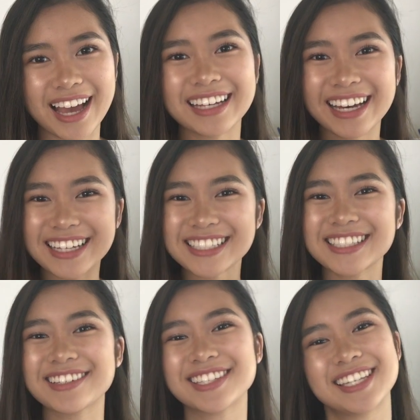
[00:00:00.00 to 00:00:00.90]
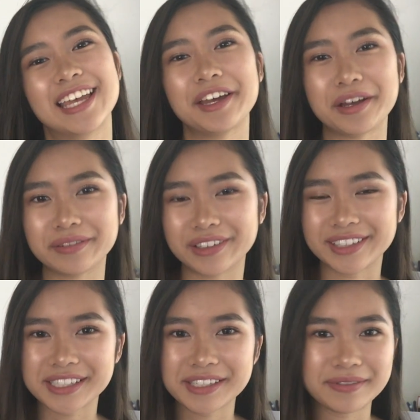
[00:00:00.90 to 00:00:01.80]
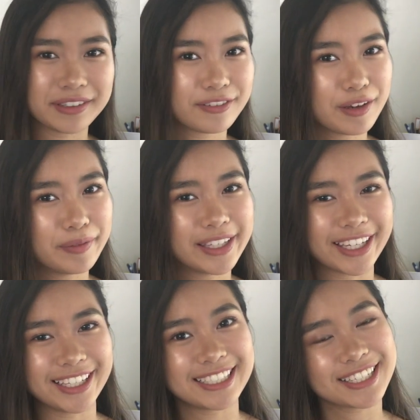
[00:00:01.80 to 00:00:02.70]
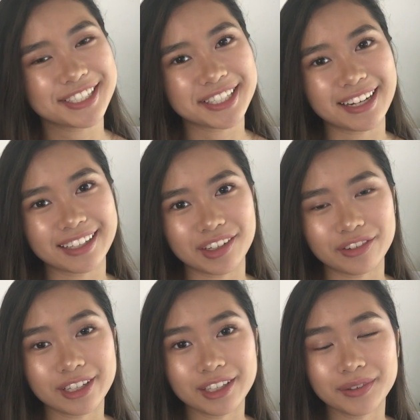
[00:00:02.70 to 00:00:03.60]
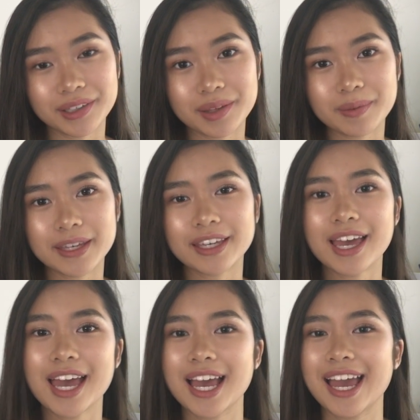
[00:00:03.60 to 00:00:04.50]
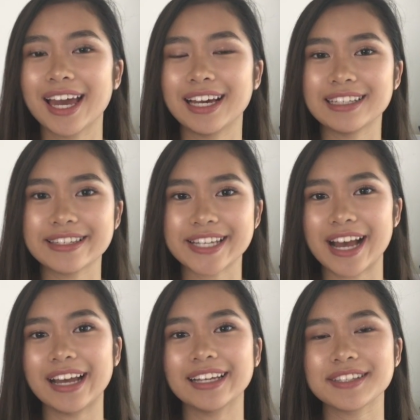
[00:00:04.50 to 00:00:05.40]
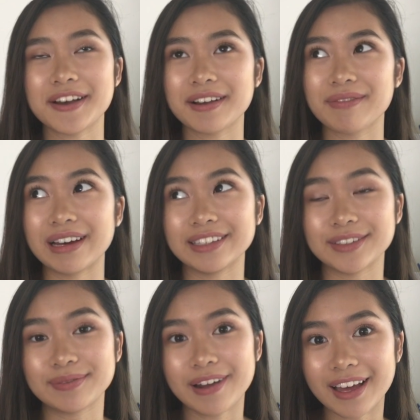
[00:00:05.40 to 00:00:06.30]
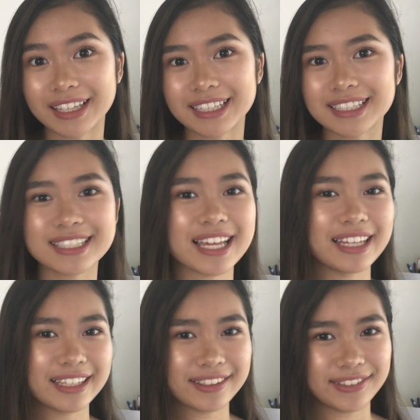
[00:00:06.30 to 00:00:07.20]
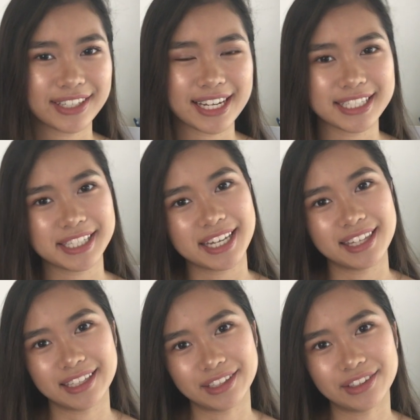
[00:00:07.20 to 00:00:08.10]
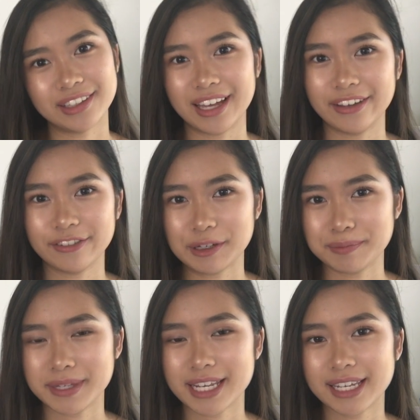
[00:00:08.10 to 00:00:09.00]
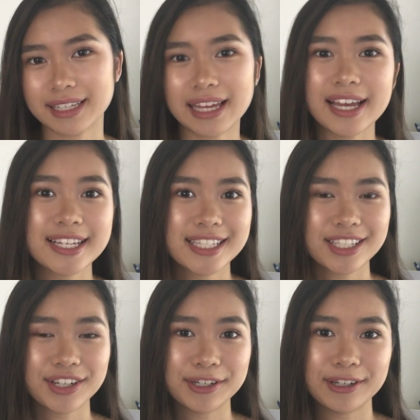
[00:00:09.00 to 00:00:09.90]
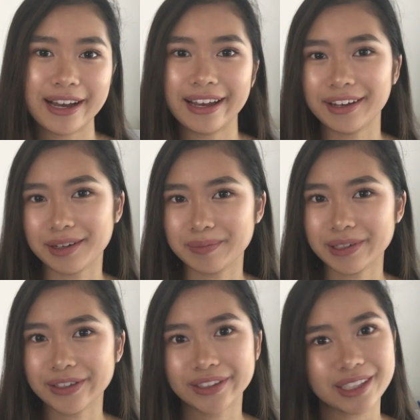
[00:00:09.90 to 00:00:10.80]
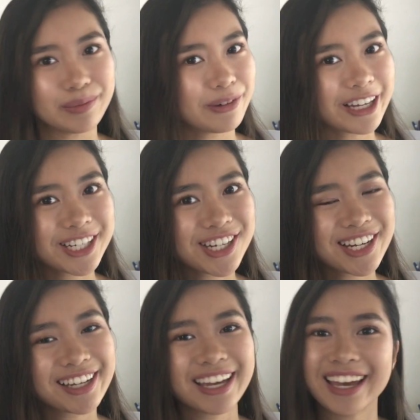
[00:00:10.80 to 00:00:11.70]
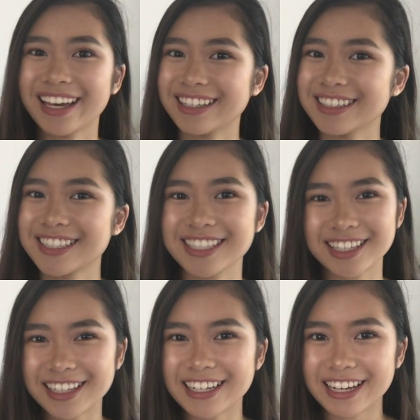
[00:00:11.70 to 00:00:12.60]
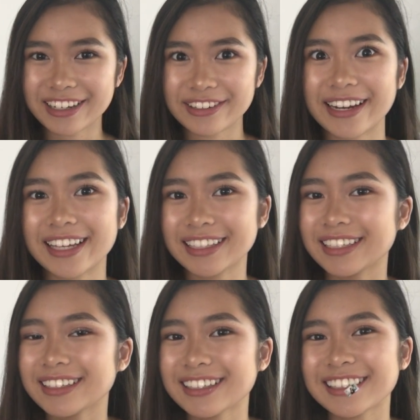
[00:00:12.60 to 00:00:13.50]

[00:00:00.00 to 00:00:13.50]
Hi guys, so today I'm going to be filming a chit chat get ready with me, and I talk about new products and I give you guys a little life update. So I hope you keep watching and see the look I created.